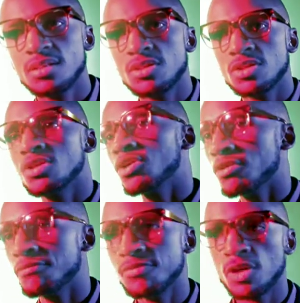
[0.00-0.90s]
you know,
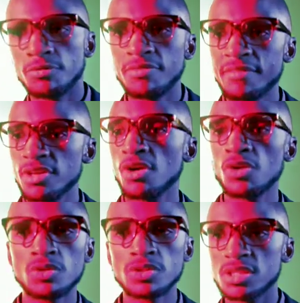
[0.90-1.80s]
your
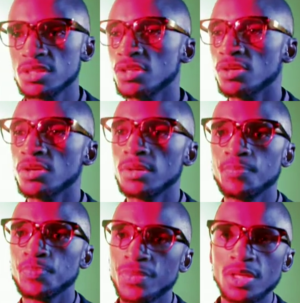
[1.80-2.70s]
five-year-olds,
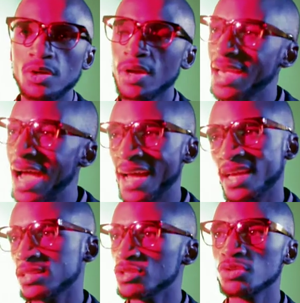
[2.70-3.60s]
you know, Akai
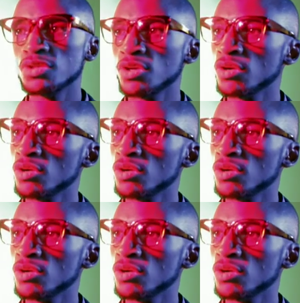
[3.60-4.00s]
to yeah.